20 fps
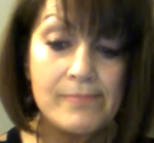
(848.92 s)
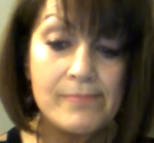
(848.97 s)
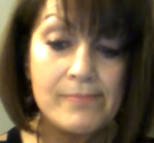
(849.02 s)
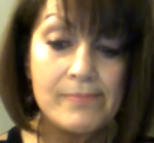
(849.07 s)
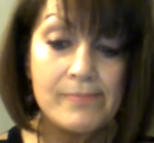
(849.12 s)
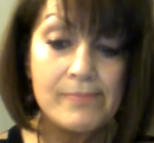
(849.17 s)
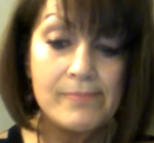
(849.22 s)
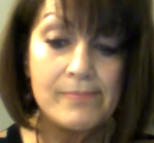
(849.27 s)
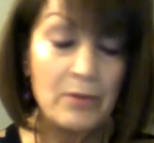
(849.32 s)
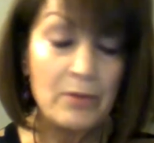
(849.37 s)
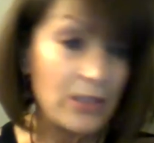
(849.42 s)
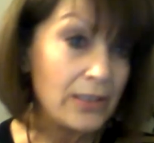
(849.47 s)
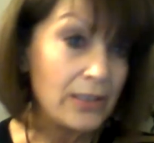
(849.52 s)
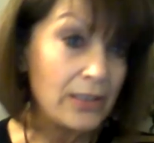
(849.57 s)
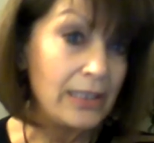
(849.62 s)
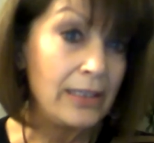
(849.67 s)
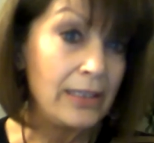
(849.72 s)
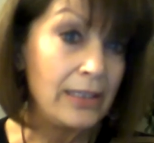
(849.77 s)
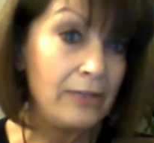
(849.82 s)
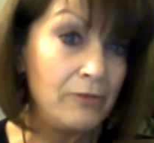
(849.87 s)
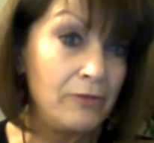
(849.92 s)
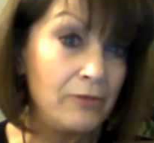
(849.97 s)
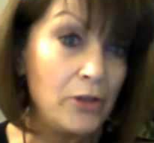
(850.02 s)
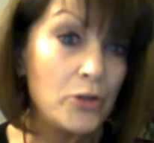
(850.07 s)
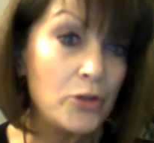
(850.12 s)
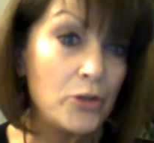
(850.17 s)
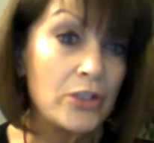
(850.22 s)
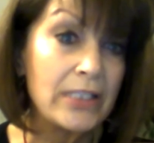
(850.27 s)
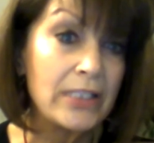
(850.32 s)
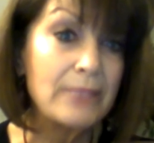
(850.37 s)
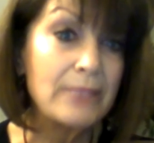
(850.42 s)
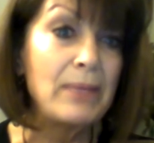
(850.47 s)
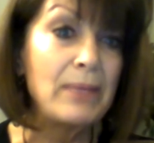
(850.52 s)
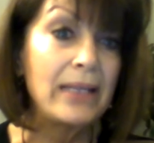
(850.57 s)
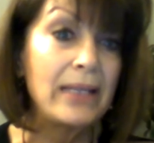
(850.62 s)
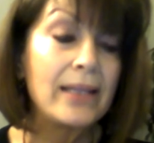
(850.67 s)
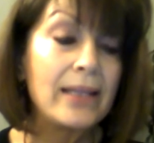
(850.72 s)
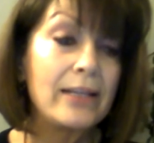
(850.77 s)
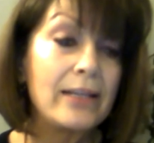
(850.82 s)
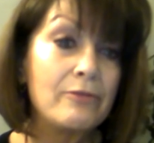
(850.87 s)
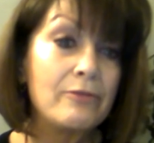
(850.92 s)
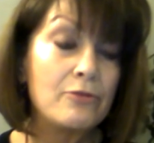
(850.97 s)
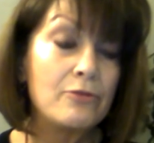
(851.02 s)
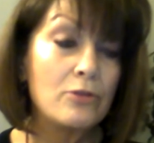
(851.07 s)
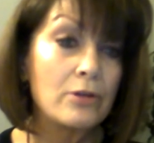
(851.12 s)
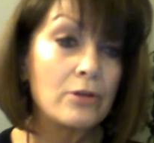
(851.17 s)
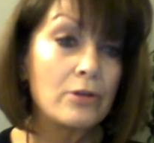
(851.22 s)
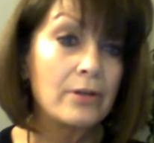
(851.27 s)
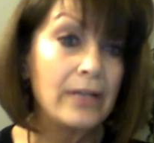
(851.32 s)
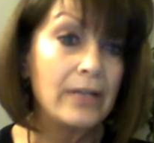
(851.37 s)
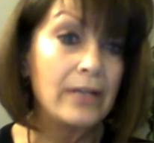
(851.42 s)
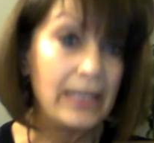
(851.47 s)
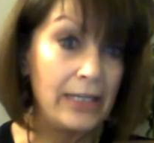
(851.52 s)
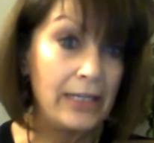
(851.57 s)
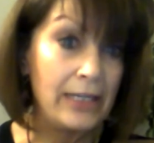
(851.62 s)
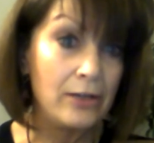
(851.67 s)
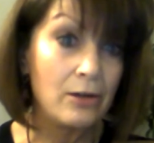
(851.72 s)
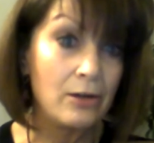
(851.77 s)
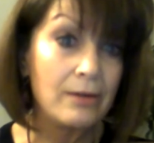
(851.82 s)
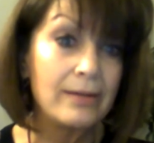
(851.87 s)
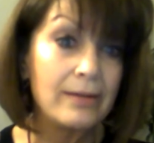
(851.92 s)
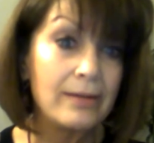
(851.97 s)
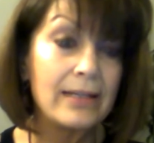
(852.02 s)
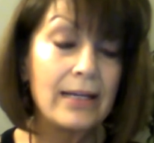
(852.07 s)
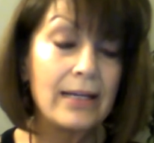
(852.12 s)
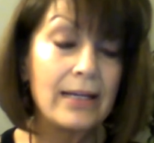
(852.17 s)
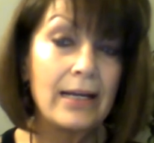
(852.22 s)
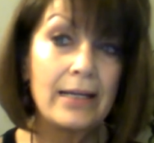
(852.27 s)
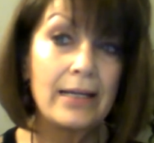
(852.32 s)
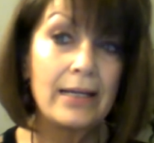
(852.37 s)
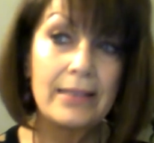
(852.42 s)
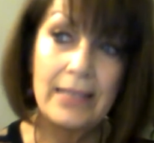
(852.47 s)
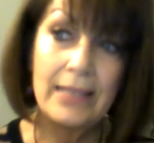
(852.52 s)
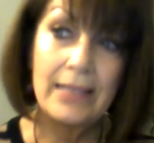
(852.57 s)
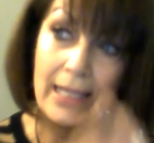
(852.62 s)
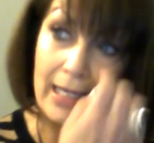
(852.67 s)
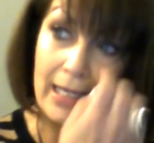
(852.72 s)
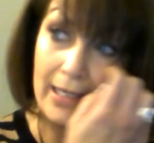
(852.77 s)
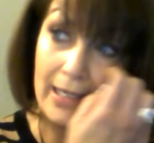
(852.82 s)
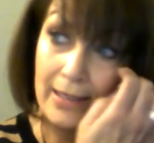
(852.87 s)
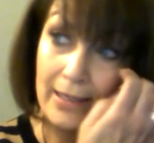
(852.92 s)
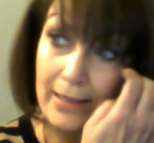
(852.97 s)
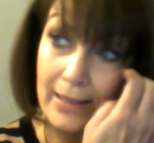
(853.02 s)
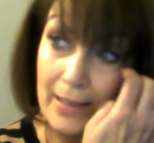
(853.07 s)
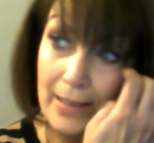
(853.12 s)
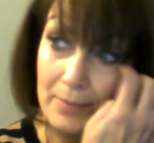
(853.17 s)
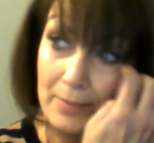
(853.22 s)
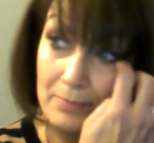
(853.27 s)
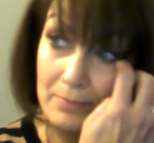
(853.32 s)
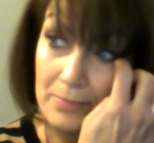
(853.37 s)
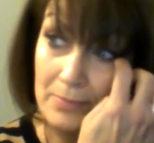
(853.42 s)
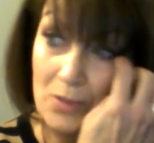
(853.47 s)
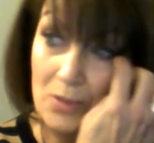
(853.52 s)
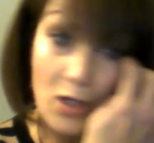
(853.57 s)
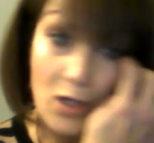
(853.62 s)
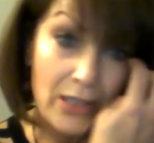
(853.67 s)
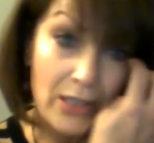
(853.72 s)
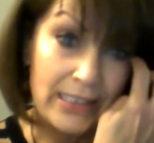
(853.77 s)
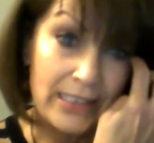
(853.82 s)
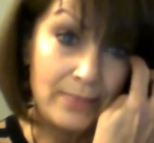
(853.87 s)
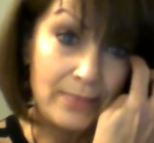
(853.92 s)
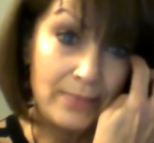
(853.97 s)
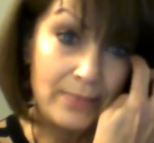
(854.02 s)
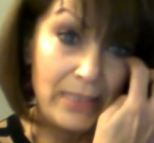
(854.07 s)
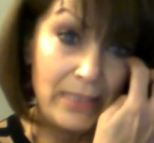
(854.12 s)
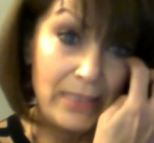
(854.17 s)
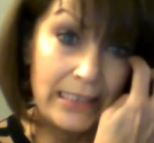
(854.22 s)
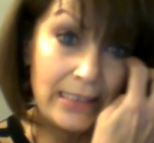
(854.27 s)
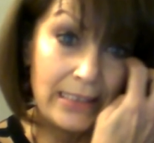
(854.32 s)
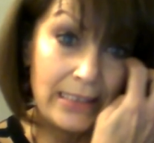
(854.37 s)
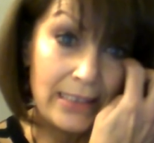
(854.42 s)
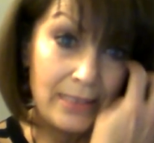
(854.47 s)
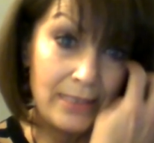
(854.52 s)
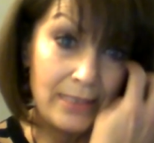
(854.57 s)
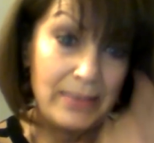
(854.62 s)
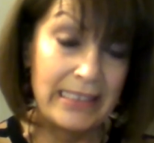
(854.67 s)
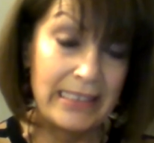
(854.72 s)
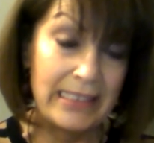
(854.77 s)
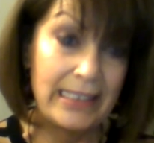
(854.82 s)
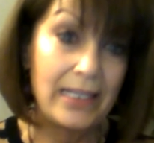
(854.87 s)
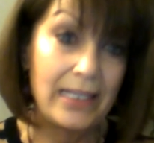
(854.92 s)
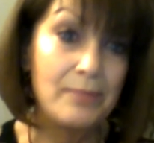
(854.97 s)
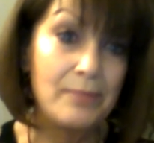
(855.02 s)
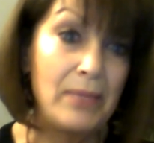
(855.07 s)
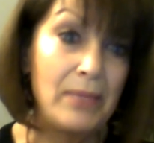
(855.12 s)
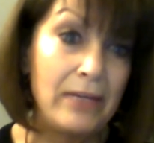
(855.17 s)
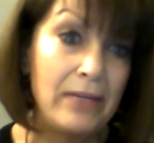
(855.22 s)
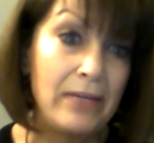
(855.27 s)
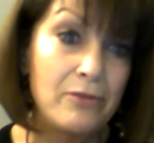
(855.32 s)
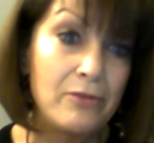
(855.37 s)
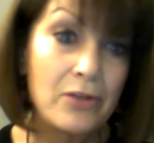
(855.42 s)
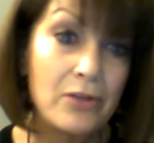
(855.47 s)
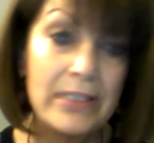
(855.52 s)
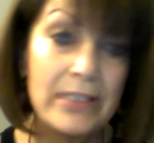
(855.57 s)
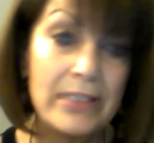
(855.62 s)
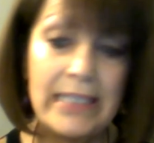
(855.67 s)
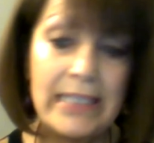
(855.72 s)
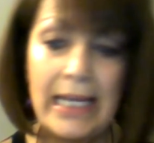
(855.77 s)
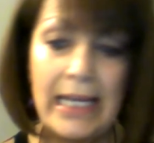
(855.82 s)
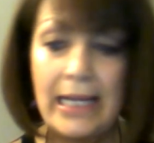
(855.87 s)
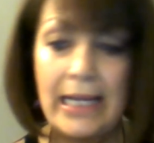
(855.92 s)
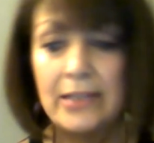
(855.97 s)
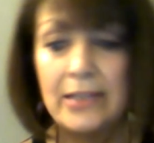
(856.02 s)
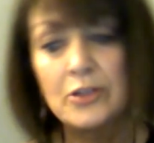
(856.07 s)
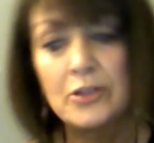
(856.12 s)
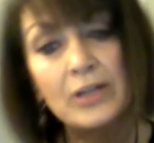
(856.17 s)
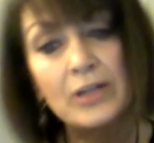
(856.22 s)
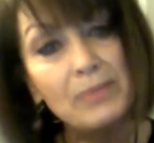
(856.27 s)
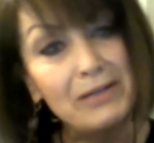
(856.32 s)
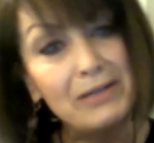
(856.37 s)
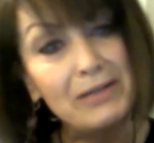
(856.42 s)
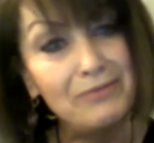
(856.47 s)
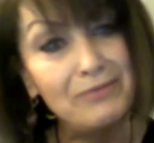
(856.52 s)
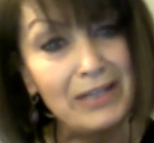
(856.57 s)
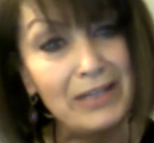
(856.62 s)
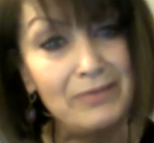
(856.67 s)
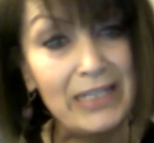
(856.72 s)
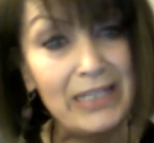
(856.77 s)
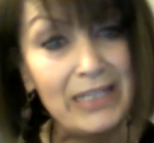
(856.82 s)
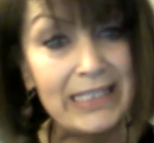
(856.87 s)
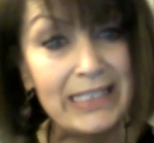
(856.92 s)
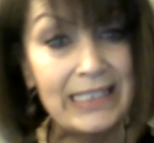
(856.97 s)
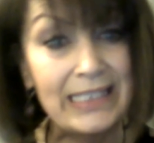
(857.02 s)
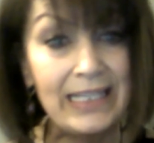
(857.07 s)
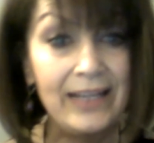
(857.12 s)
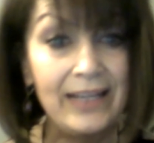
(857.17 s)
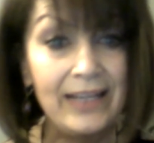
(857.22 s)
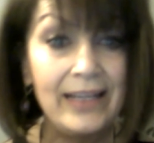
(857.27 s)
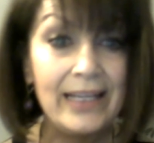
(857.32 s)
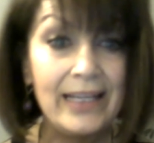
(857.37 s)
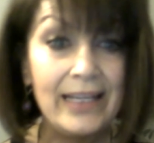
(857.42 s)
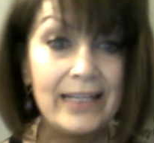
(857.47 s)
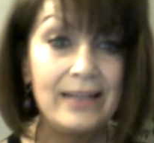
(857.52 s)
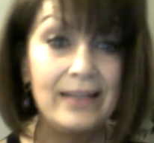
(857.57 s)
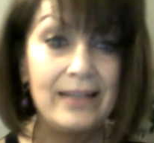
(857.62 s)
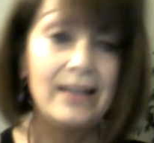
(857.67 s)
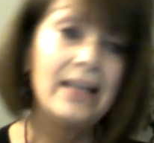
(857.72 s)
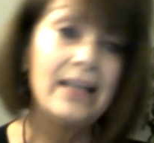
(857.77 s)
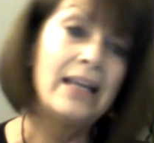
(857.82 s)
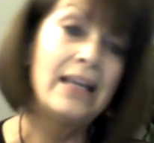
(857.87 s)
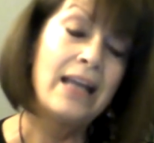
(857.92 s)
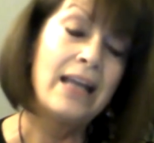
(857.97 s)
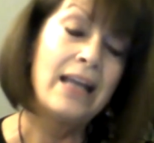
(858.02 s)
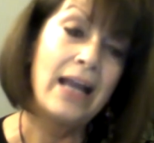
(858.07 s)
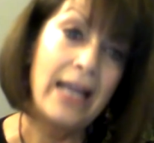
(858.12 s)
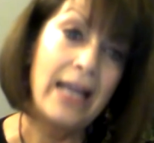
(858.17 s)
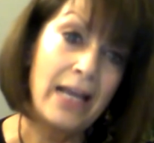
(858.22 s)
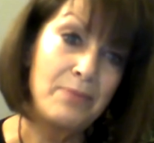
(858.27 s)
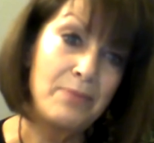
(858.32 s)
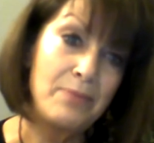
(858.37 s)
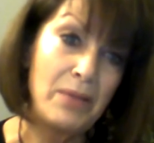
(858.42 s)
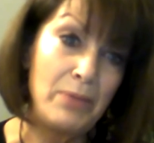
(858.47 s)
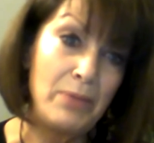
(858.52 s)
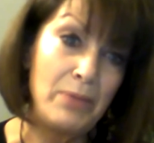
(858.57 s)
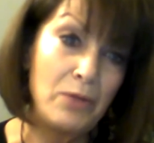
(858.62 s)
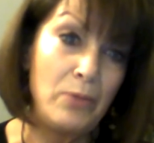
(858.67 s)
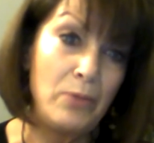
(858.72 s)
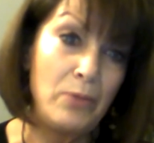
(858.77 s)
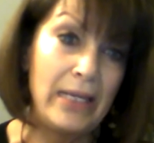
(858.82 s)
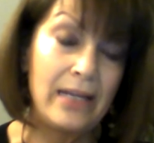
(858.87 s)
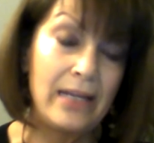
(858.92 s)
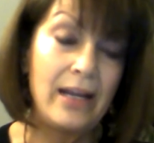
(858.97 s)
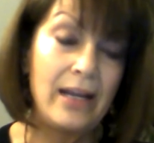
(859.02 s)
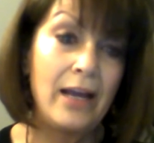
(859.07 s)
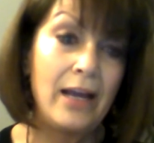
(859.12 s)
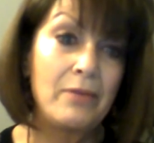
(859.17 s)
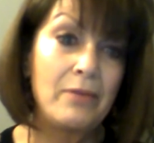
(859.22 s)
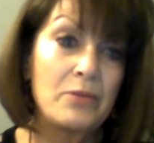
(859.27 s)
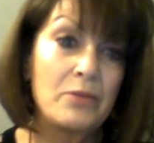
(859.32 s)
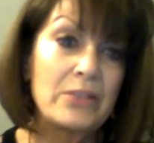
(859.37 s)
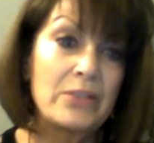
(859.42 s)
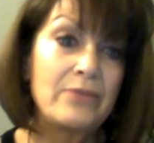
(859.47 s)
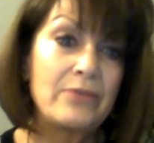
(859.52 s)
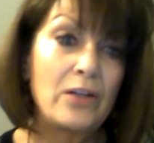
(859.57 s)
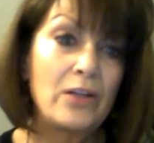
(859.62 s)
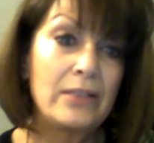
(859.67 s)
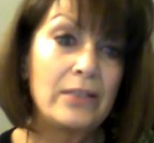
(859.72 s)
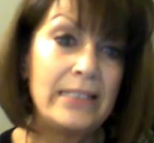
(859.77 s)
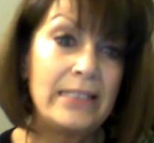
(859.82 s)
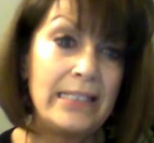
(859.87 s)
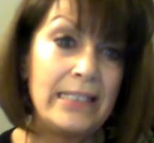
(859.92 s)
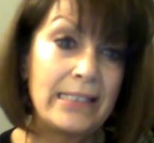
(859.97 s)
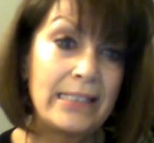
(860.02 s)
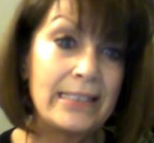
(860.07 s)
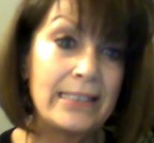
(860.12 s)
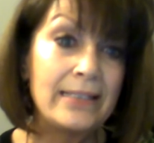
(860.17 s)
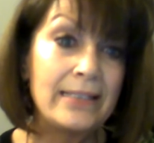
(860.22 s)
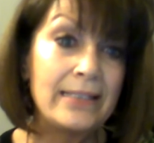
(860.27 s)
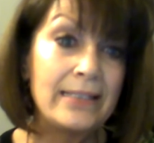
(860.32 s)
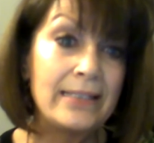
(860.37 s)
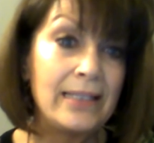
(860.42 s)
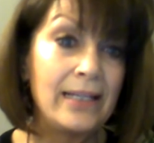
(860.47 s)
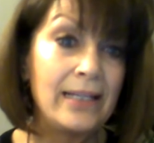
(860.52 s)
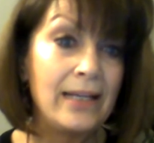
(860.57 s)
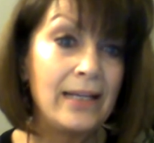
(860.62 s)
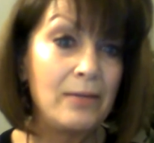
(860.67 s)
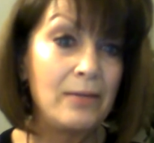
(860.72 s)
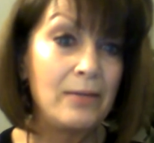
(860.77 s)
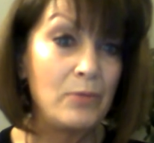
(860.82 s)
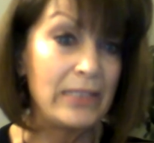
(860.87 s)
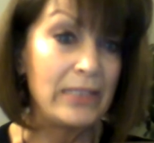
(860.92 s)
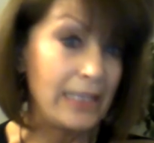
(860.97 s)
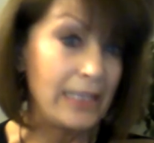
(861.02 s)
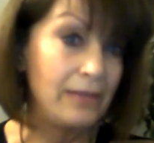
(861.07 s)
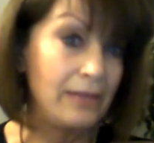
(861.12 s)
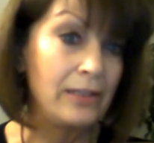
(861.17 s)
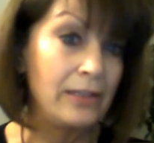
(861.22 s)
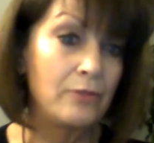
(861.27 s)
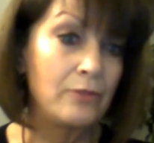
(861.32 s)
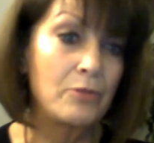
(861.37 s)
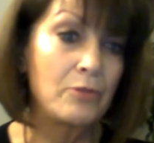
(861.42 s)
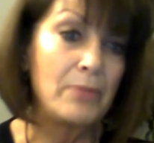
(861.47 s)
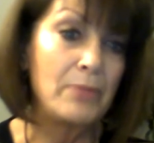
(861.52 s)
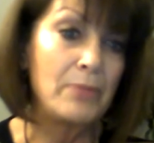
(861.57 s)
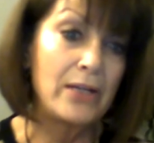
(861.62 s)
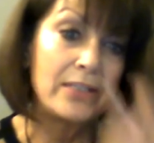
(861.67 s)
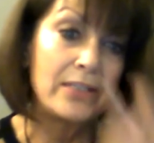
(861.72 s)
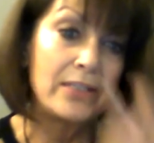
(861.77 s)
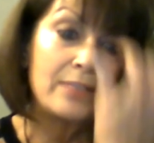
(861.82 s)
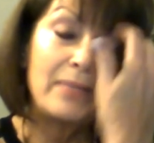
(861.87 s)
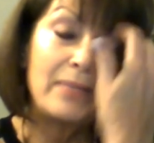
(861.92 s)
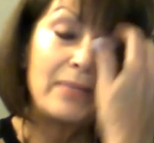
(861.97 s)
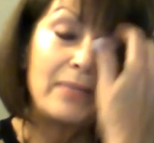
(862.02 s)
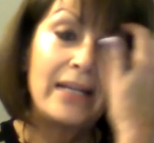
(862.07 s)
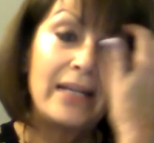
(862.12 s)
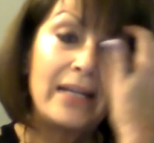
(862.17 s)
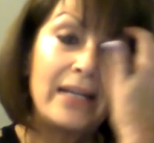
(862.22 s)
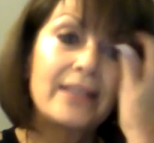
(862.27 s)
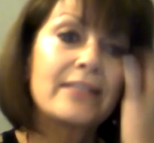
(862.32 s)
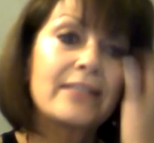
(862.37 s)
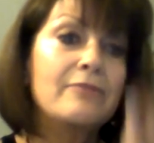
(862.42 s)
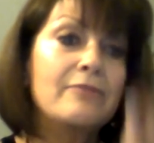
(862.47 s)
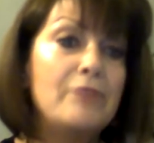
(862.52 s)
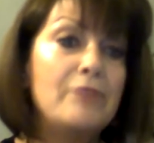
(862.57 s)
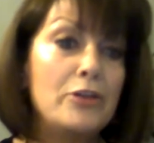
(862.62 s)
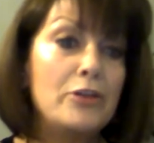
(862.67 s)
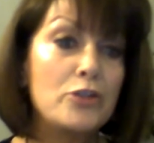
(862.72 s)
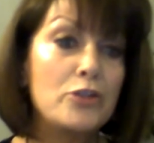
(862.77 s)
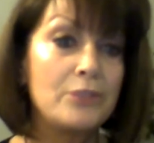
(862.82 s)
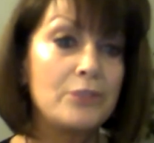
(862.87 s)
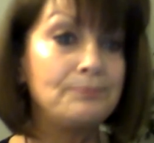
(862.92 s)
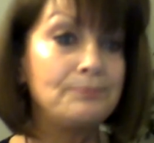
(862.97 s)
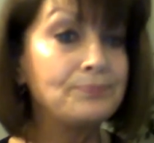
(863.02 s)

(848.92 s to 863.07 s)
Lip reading: I was on infusions monthly for a year. They caused me to be sick in bed for a day. It took about 5 days to kick in. I had maybe a week and a half that was fairly decent, and then I went downhill from there until my next infusion.